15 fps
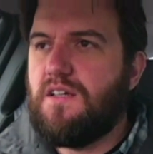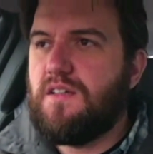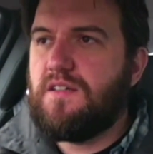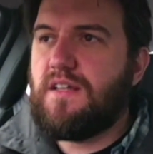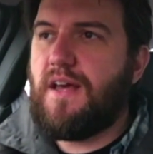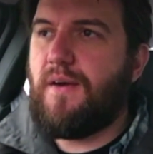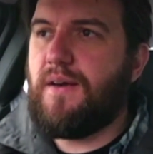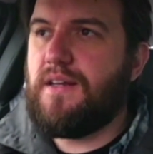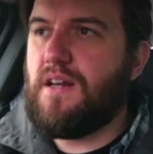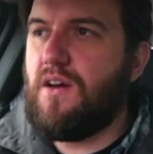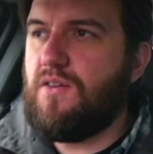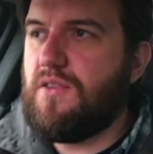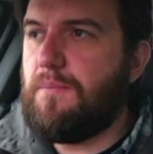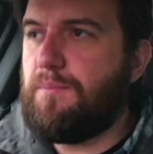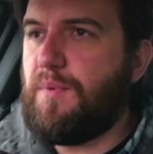Now, I know
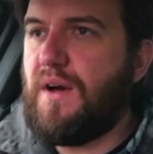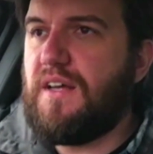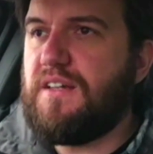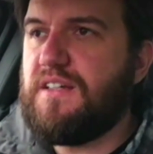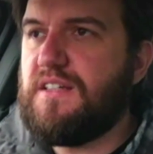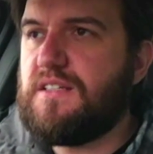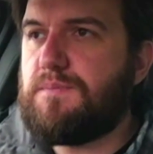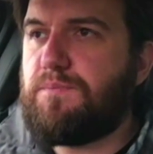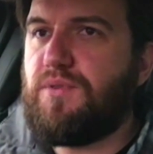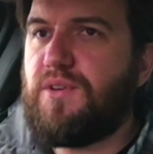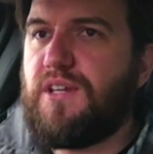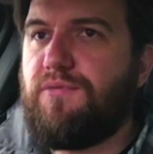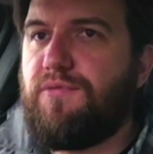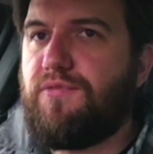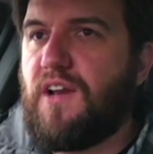the button is pretty
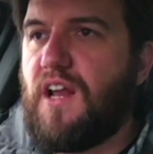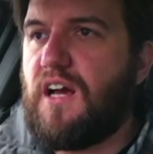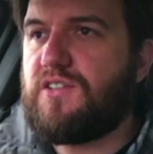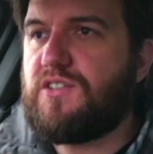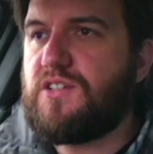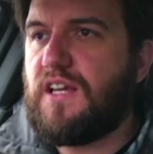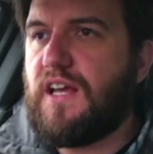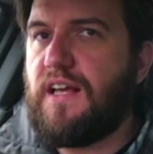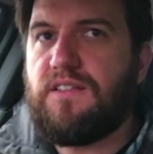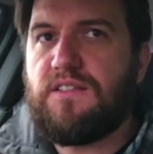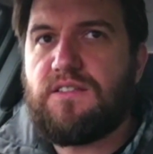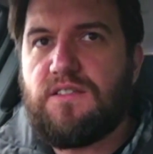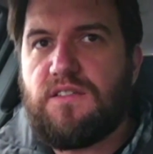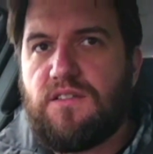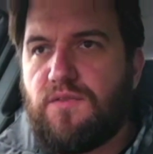flush against
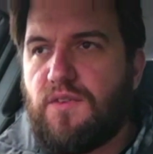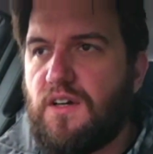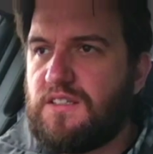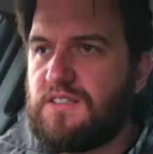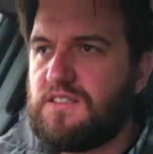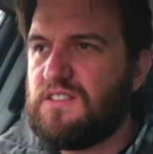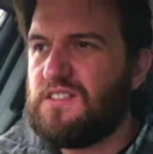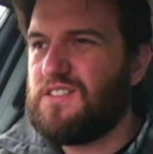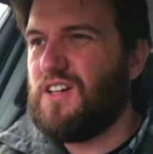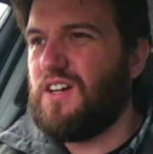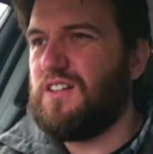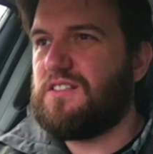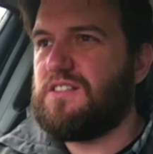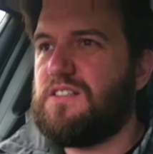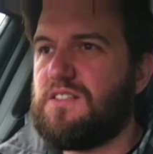the device, and the
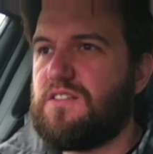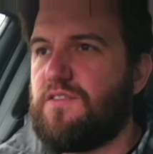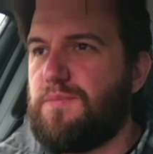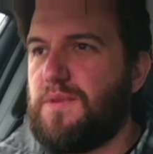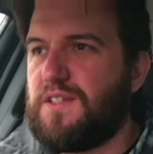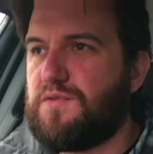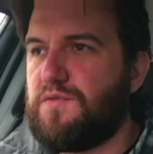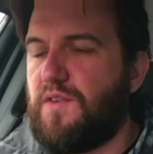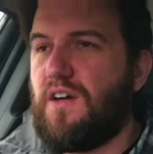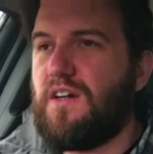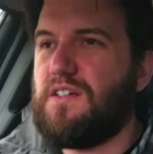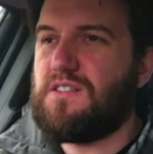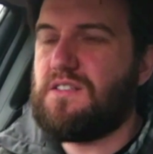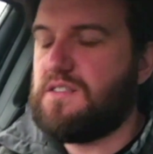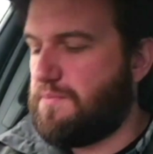chances of
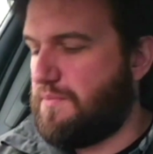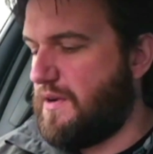misfires is